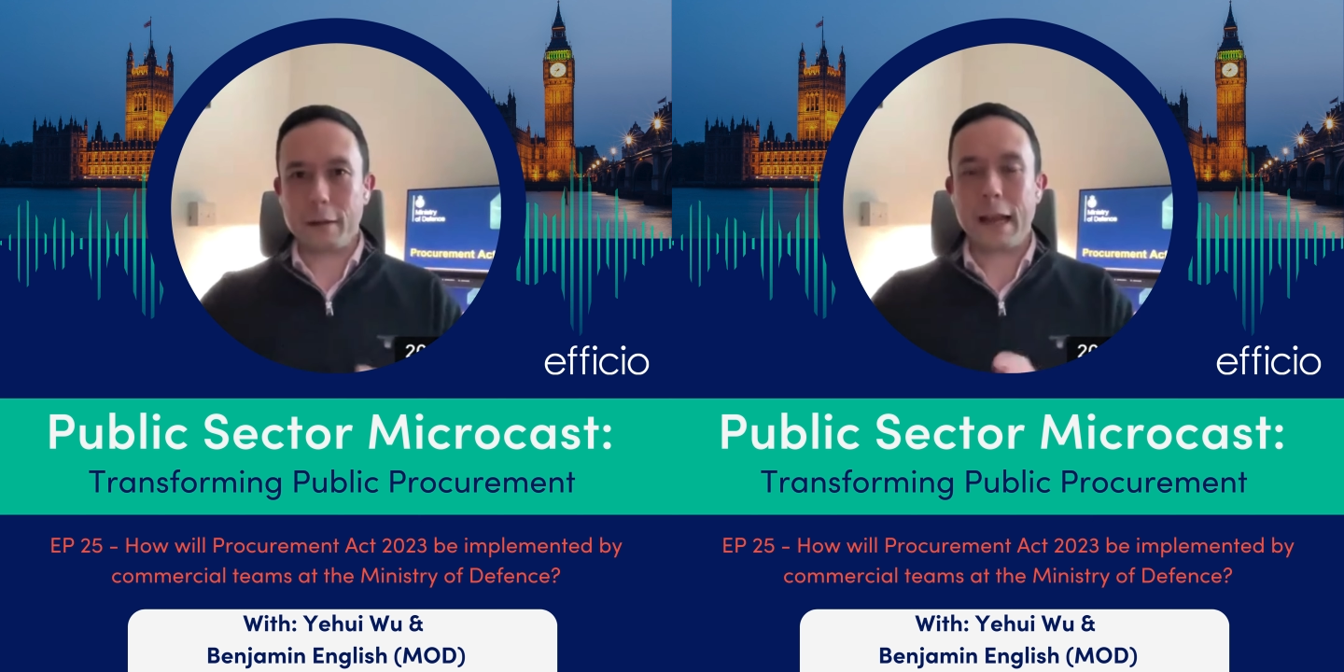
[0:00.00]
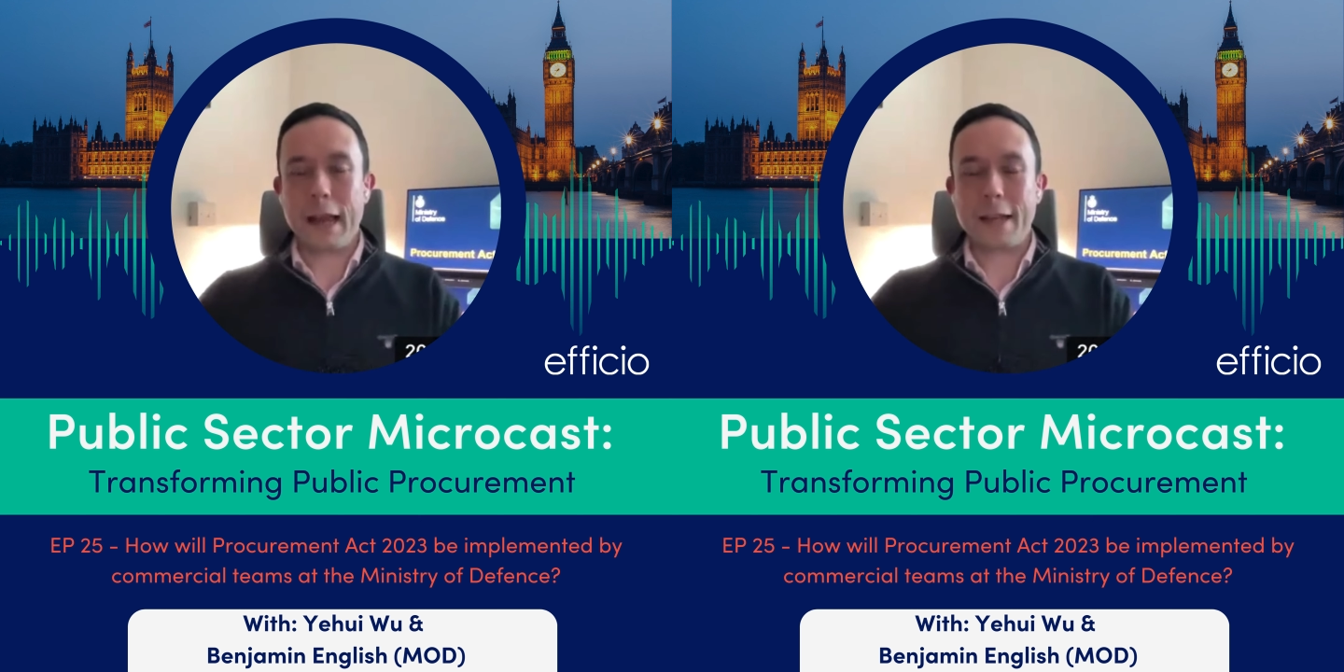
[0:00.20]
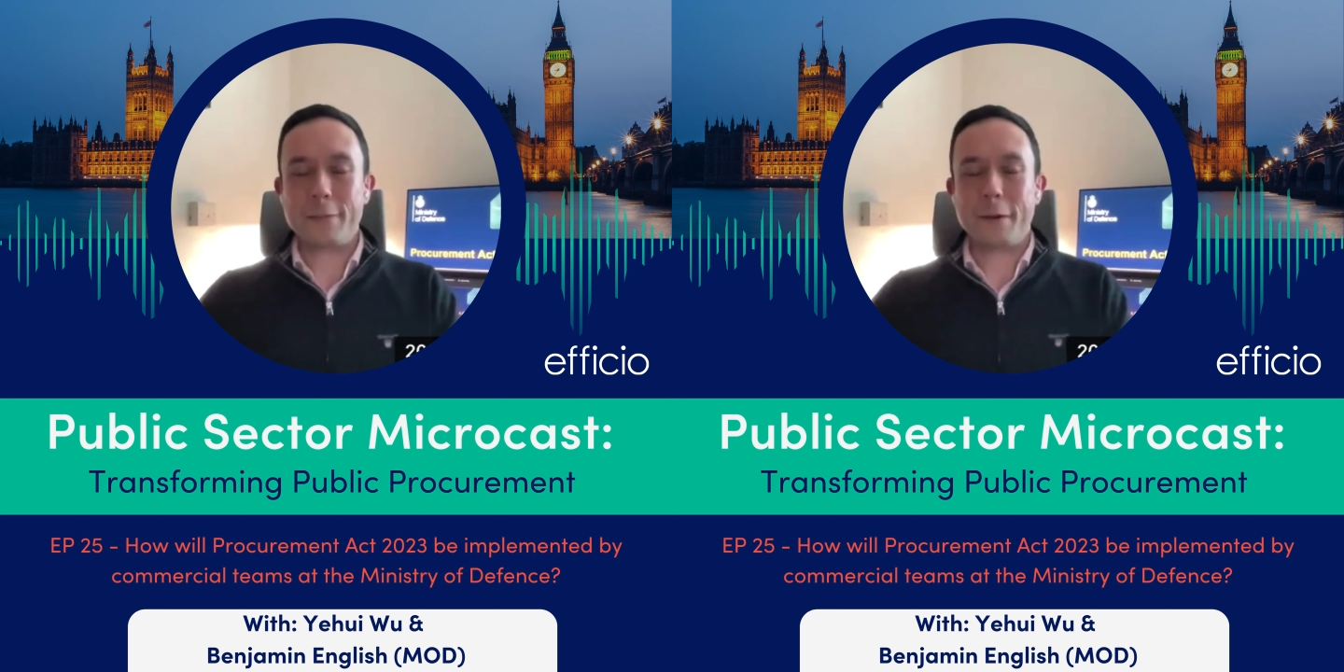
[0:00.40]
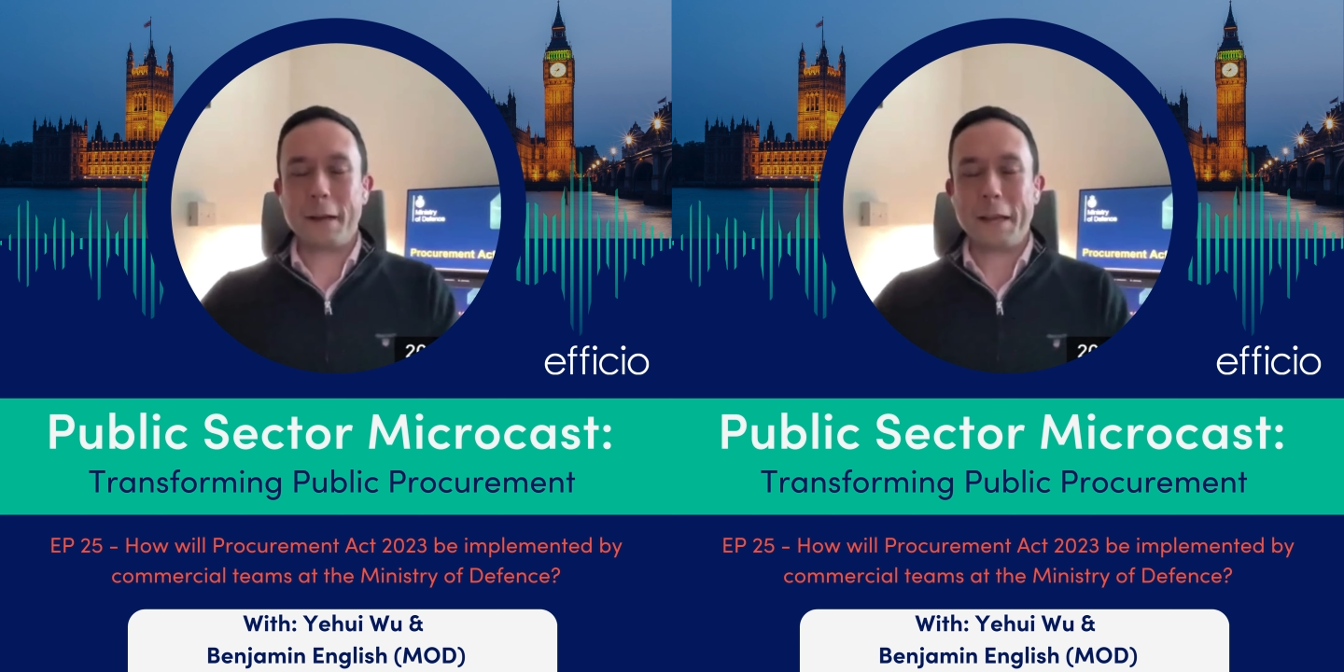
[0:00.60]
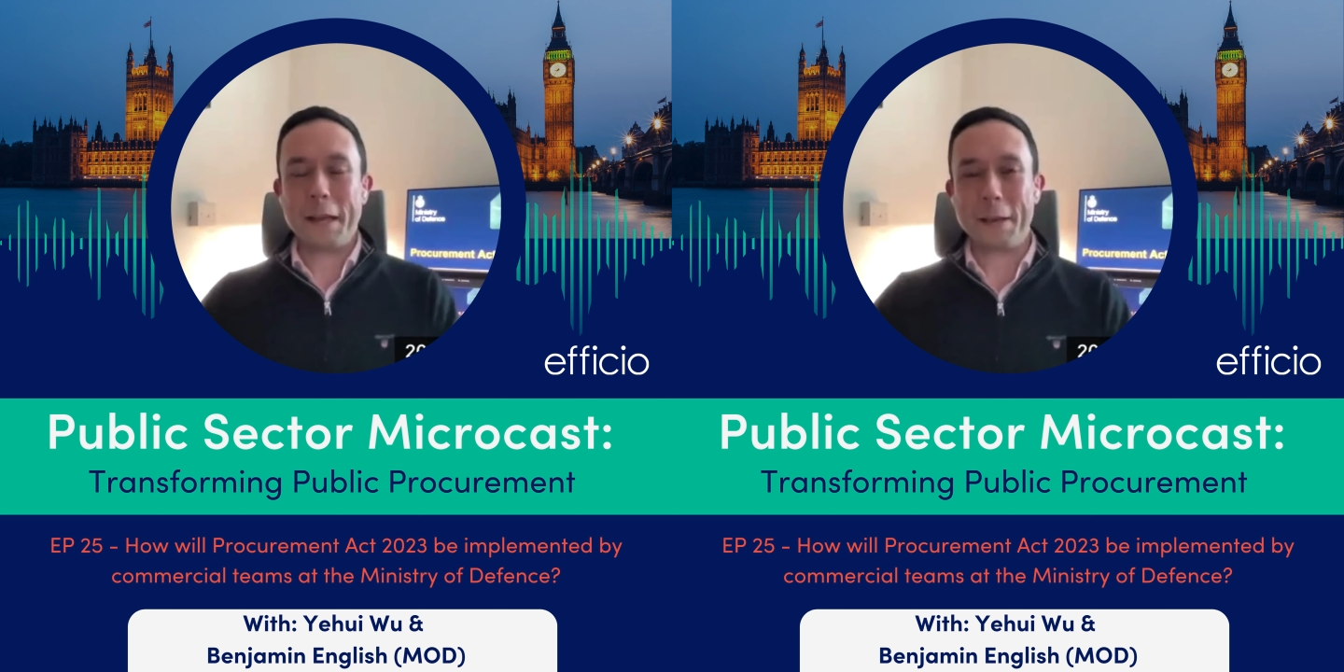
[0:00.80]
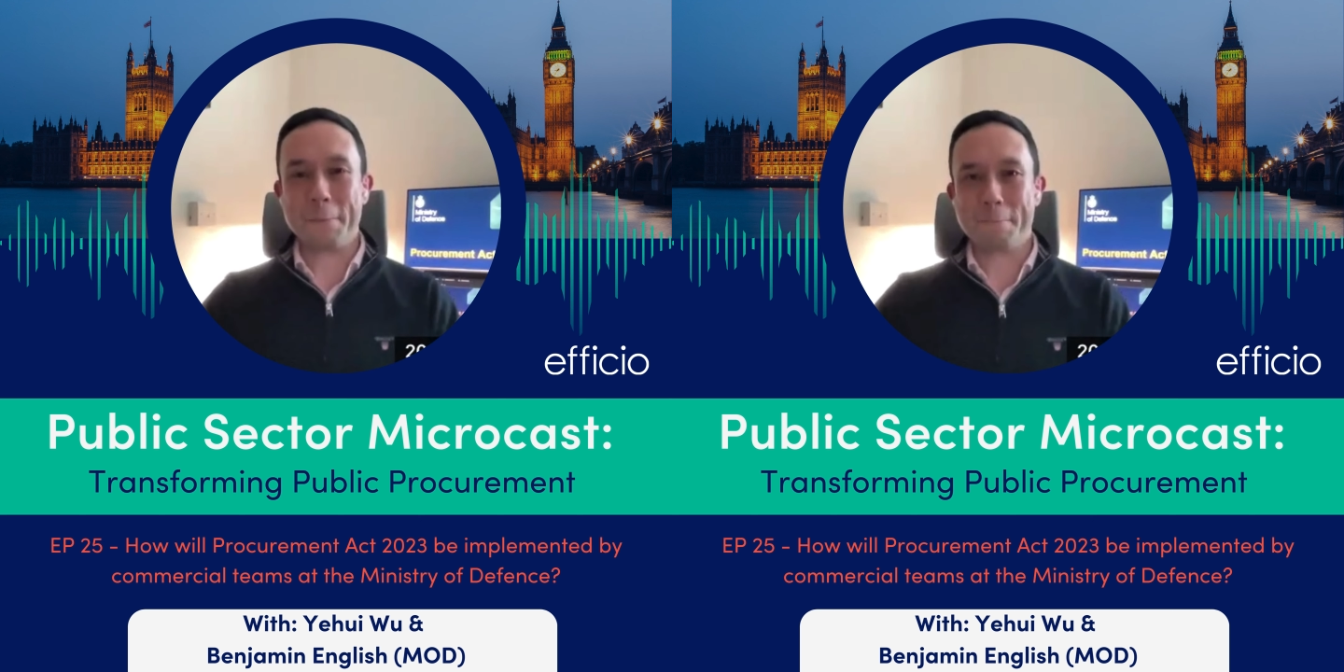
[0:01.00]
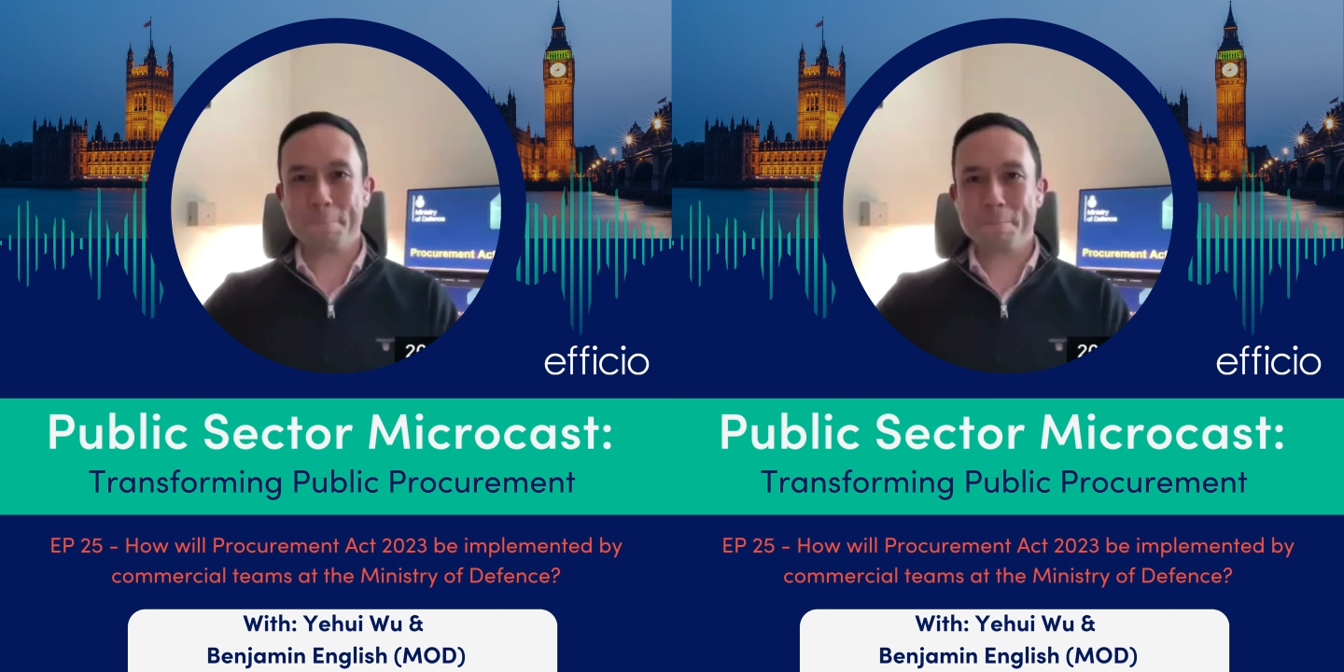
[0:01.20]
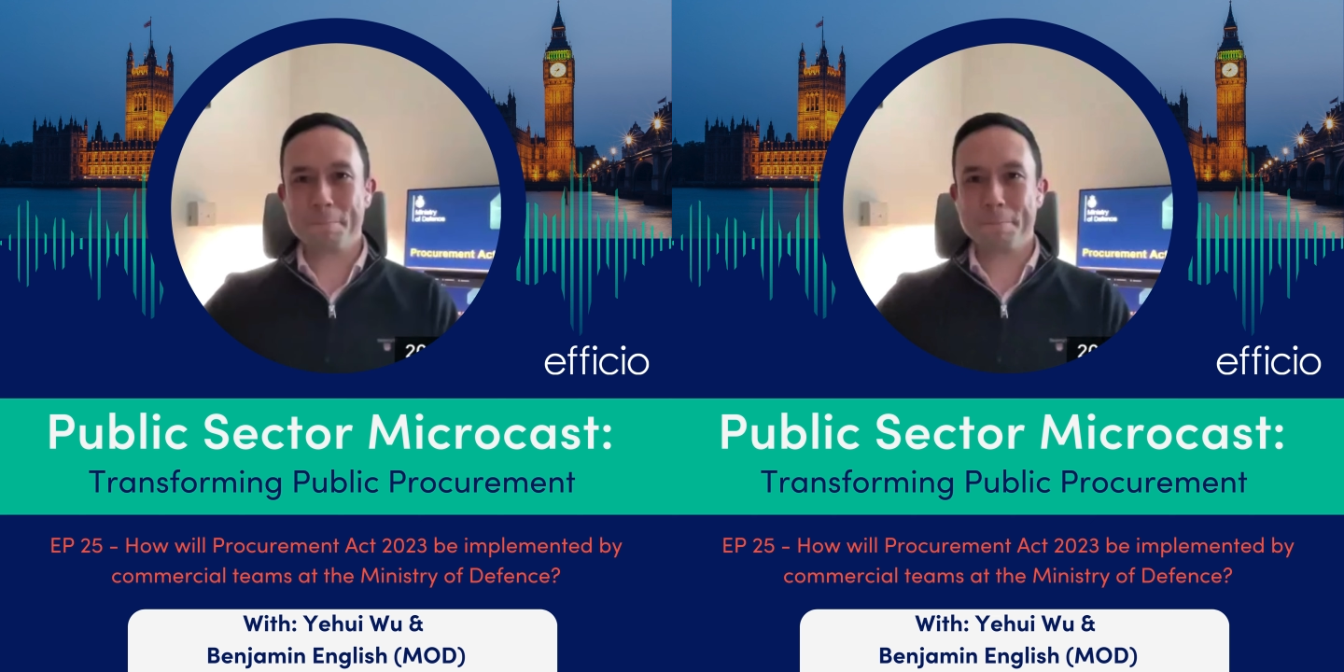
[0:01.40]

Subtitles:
it and glad it's finally here.